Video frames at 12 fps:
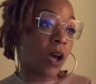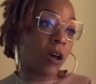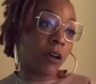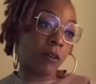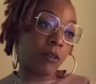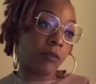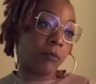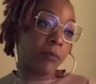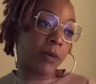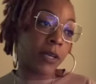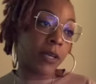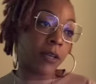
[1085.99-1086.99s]
Oh
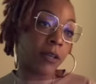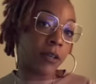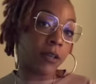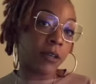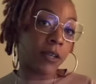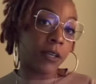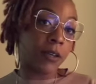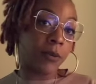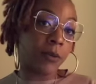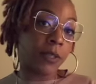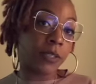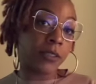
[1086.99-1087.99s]
my God. I know
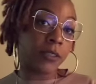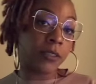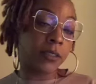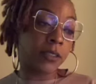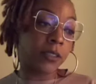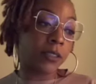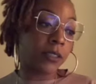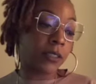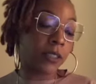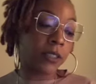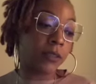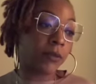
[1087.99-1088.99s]
what I just did.
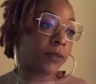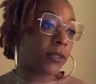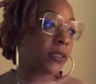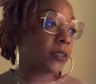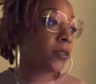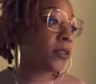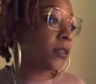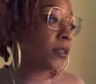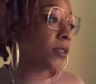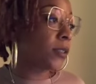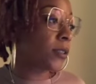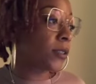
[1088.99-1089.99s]
I know what I just did.
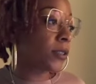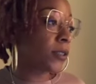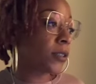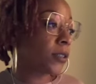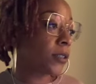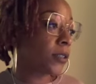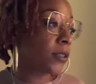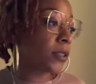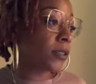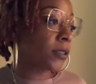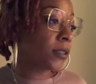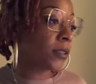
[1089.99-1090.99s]

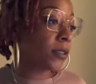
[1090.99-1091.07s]
Shit.